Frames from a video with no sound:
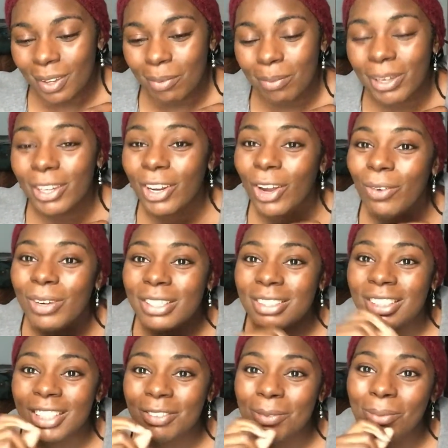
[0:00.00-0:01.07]
But you know
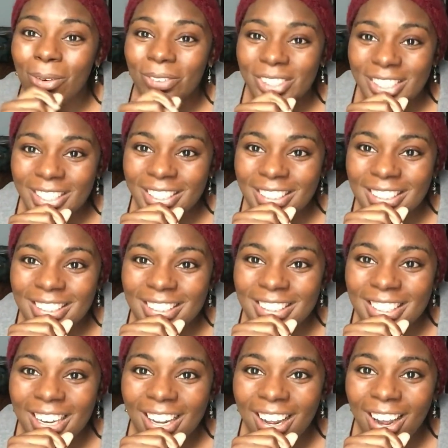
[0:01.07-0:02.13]
what's even more ridiculous is
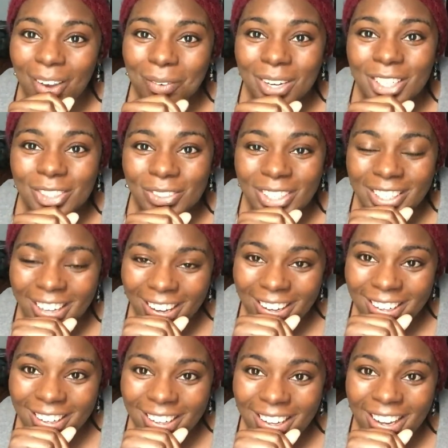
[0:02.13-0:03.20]
that I want to do it
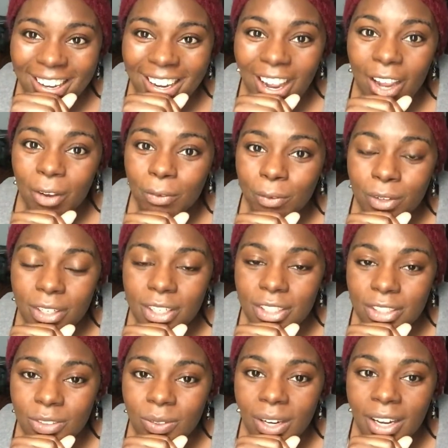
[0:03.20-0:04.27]
again. Like, I really
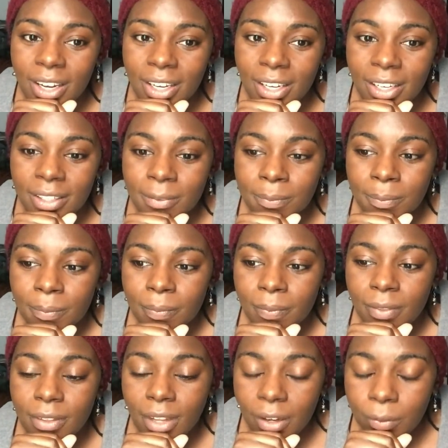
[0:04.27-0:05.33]
do. I
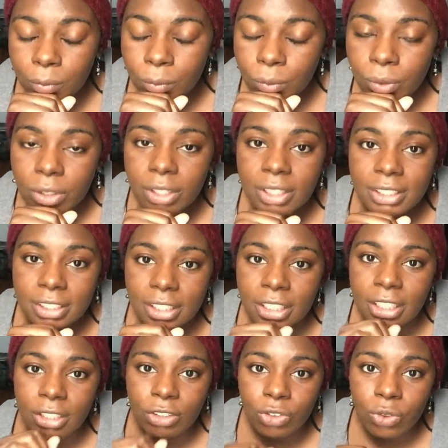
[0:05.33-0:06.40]
really did
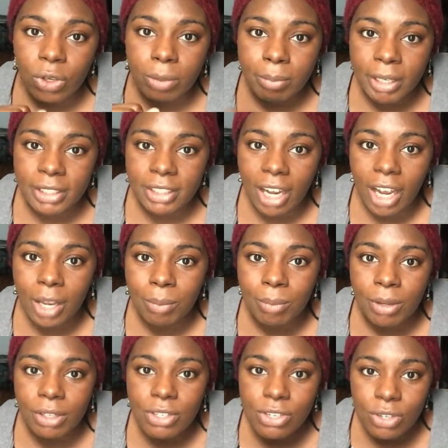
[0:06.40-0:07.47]
enjoy my time
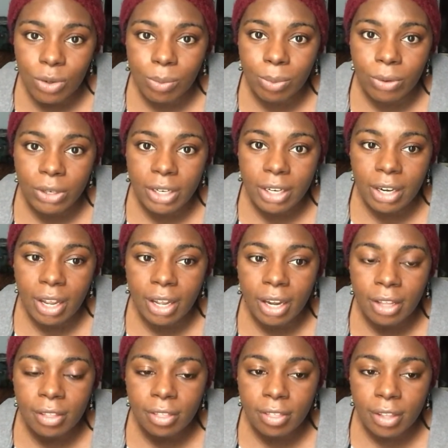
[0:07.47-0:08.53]
snowboarding, and
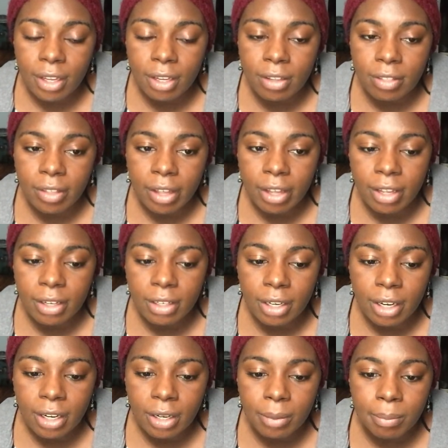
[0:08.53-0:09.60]
I think that
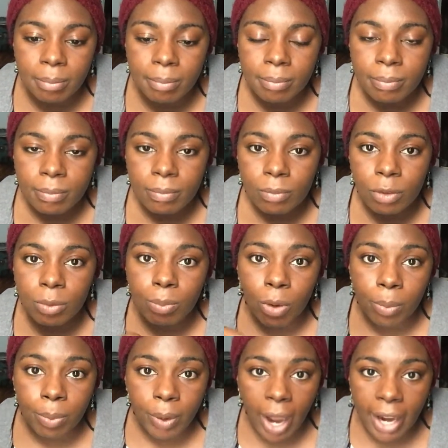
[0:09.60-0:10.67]
with
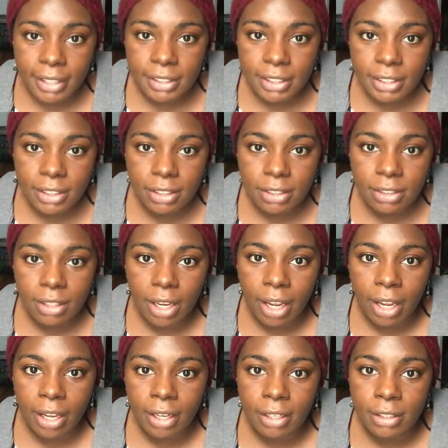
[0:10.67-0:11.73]
more practice
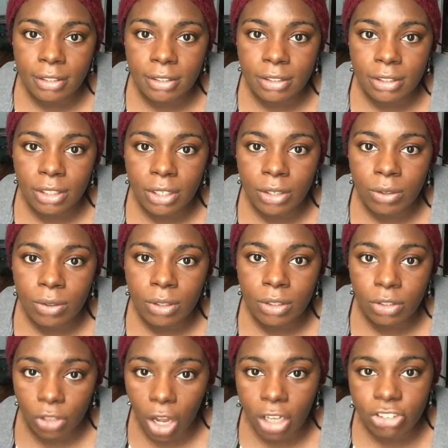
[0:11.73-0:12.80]
and
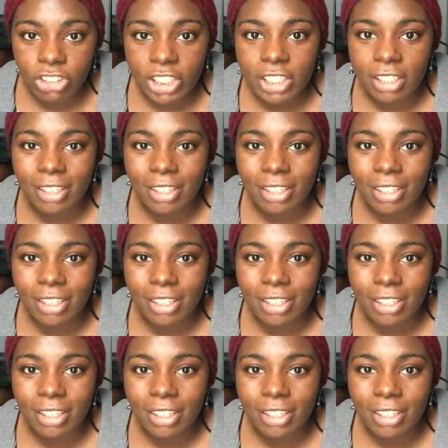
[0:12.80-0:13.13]
logic,